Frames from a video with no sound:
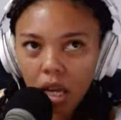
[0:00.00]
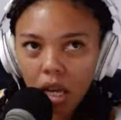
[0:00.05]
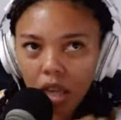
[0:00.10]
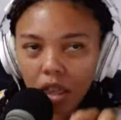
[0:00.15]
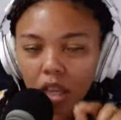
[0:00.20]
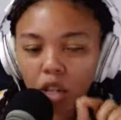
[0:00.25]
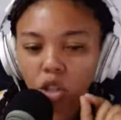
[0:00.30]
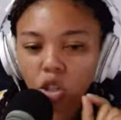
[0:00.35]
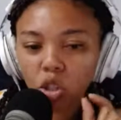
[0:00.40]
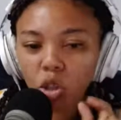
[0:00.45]

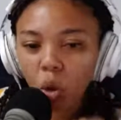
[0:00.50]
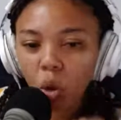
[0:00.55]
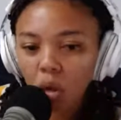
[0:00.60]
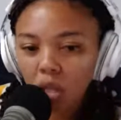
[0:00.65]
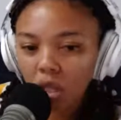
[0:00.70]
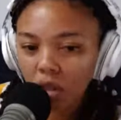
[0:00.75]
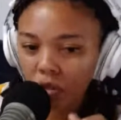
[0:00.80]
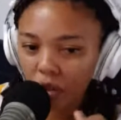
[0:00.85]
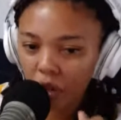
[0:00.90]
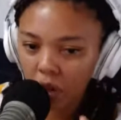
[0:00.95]
the sort
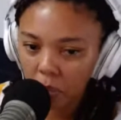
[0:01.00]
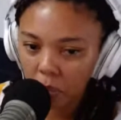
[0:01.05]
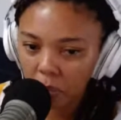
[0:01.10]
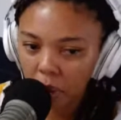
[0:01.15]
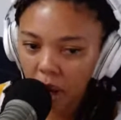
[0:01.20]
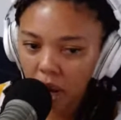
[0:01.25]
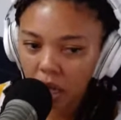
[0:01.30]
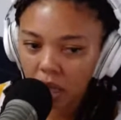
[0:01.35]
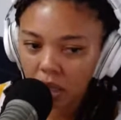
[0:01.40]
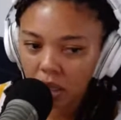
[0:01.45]
of
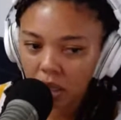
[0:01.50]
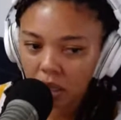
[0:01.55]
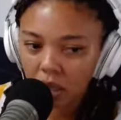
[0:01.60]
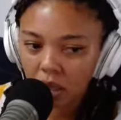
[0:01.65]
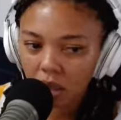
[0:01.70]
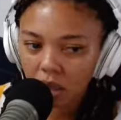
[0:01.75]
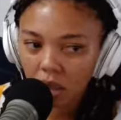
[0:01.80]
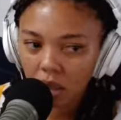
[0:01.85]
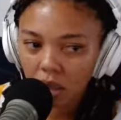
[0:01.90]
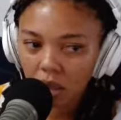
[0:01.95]
impact
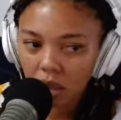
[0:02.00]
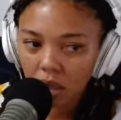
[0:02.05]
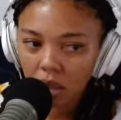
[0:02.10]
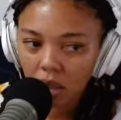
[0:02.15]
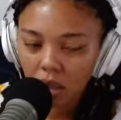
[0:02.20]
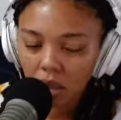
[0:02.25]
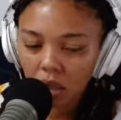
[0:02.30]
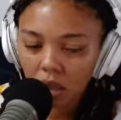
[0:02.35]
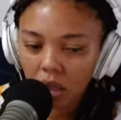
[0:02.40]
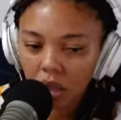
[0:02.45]

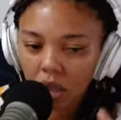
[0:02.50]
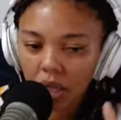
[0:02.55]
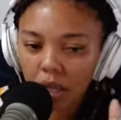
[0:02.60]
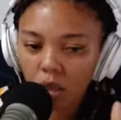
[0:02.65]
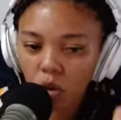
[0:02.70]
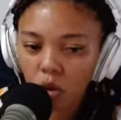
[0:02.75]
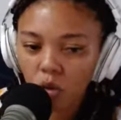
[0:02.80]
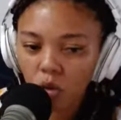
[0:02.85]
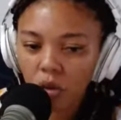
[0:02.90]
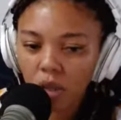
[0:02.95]
that
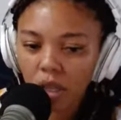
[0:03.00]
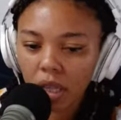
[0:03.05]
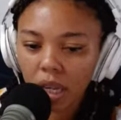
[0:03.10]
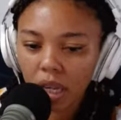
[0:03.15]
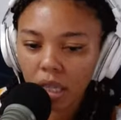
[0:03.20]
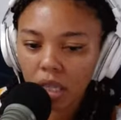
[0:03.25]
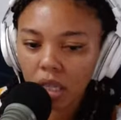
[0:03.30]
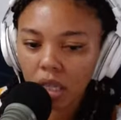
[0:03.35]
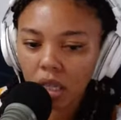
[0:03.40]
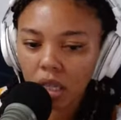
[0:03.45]

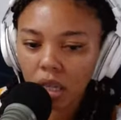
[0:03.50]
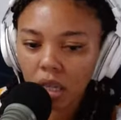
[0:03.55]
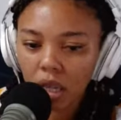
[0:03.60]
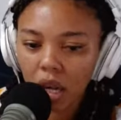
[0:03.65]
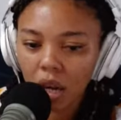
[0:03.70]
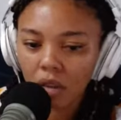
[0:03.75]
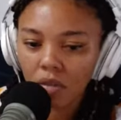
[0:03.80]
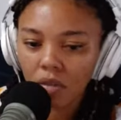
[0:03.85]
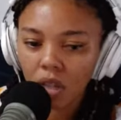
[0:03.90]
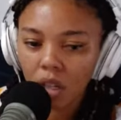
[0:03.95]
COVID-19 can
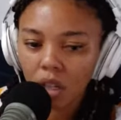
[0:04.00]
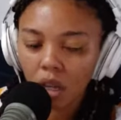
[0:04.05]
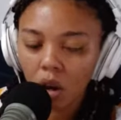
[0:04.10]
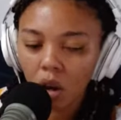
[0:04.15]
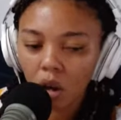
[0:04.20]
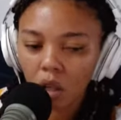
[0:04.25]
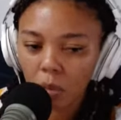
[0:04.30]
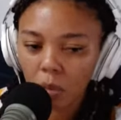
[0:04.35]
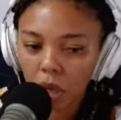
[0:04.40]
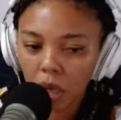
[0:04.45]
have on an
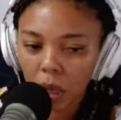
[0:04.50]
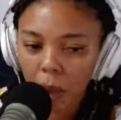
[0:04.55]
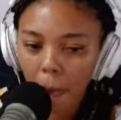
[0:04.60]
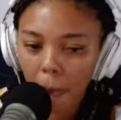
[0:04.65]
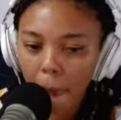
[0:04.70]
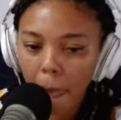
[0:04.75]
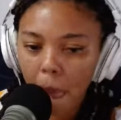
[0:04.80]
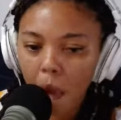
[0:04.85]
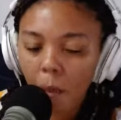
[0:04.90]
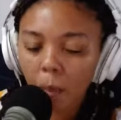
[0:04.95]
economy.
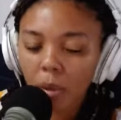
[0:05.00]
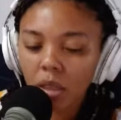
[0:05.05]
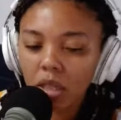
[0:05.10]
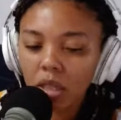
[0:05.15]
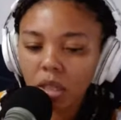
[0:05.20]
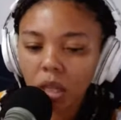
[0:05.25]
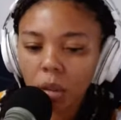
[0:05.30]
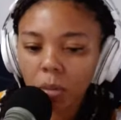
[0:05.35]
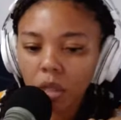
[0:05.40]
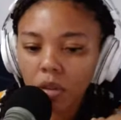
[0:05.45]
But in
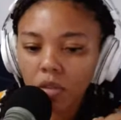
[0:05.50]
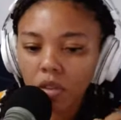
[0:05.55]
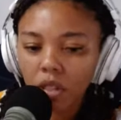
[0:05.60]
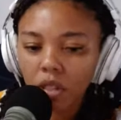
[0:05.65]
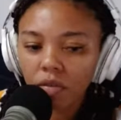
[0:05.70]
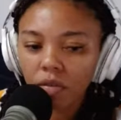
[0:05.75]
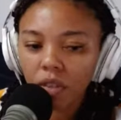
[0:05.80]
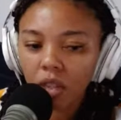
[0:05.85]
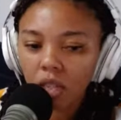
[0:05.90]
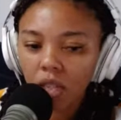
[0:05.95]
terms of
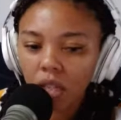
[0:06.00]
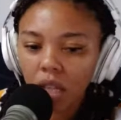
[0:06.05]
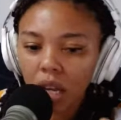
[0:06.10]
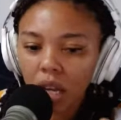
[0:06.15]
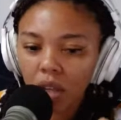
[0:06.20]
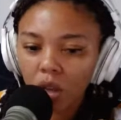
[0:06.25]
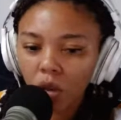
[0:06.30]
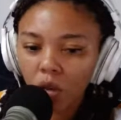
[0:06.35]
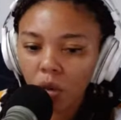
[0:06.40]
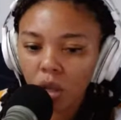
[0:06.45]
St. Vincent and
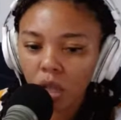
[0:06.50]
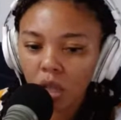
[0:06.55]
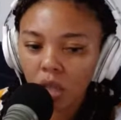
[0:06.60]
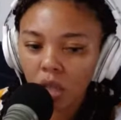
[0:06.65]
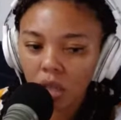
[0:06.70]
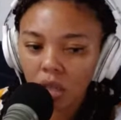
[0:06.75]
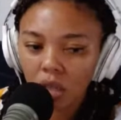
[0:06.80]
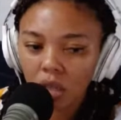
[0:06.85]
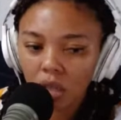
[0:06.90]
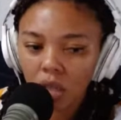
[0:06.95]
the
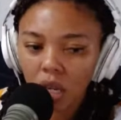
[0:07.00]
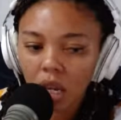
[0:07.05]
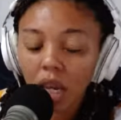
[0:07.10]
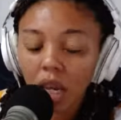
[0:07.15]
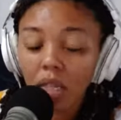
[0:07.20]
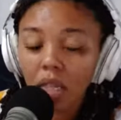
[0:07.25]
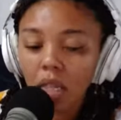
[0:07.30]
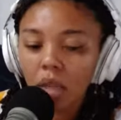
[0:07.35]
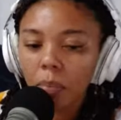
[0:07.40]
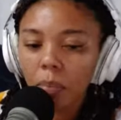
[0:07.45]
Grenadines,
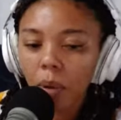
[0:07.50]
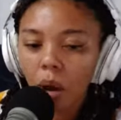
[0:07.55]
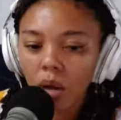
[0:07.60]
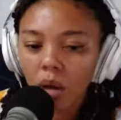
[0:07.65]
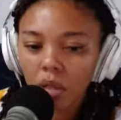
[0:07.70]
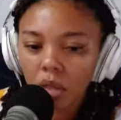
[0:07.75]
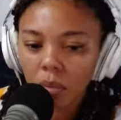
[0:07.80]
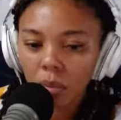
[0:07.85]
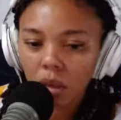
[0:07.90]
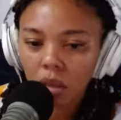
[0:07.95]
is it
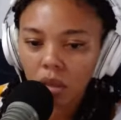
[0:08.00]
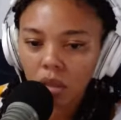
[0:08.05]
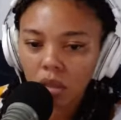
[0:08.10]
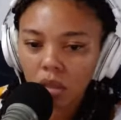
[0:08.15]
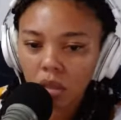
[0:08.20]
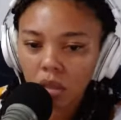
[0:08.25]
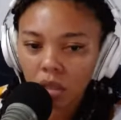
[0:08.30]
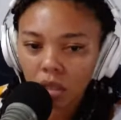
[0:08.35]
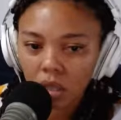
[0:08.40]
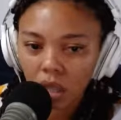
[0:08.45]
possible
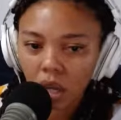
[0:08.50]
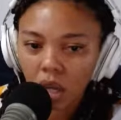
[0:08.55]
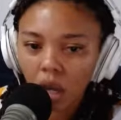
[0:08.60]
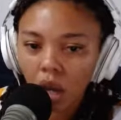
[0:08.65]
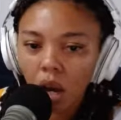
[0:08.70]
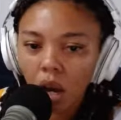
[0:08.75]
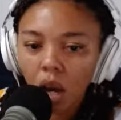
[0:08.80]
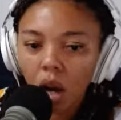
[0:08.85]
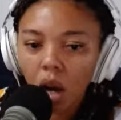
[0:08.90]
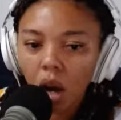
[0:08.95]
to say
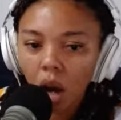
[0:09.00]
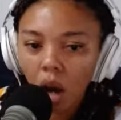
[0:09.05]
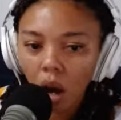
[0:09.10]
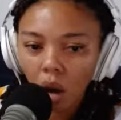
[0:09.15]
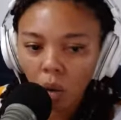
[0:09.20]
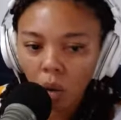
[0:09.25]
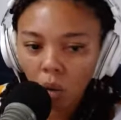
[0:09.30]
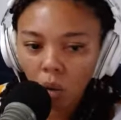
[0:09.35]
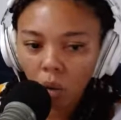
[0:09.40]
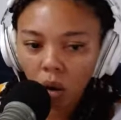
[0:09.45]

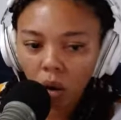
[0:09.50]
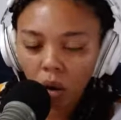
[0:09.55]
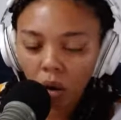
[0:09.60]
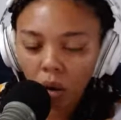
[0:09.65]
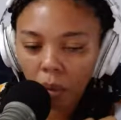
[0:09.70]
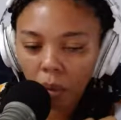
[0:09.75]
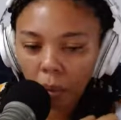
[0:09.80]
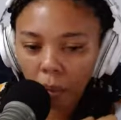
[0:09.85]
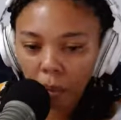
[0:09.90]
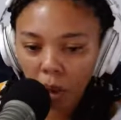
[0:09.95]
how
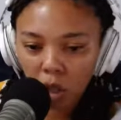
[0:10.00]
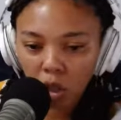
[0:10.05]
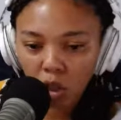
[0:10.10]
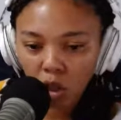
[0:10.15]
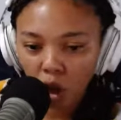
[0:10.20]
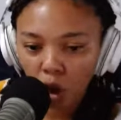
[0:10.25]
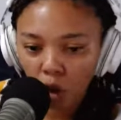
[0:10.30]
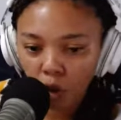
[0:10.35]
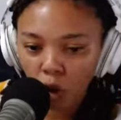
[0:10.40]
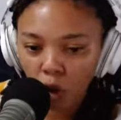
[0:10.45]
much
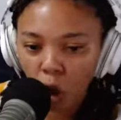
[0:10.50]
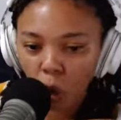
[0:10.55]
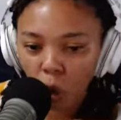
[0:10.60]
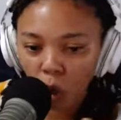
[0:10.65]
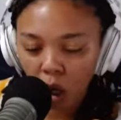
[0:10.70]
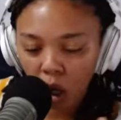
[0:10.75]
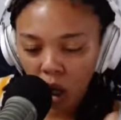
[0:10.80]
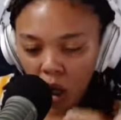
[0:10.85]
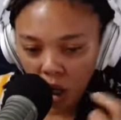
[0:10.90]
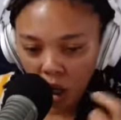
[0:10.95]
of our
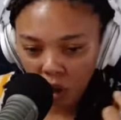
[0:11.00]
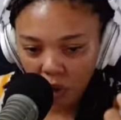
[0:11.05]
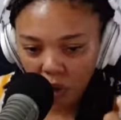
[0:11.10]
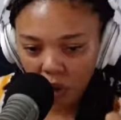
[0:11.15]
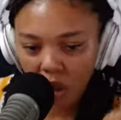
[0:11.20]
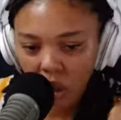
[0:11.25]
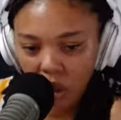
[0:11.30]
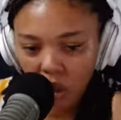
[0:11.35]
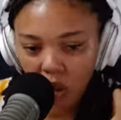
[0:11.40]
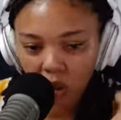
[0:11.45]

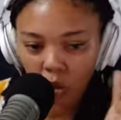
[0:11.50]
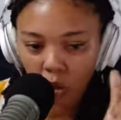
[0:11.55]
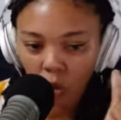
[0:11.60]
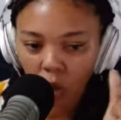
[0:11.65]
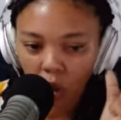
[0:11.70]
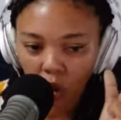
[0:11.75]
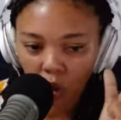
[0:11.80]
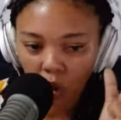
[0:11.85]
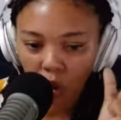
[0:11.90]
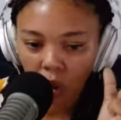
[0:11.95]
current
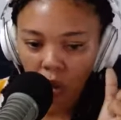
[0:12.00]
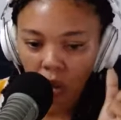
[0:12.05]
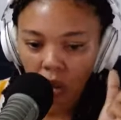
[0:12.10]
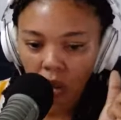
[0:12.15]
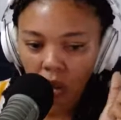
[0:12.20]
situation,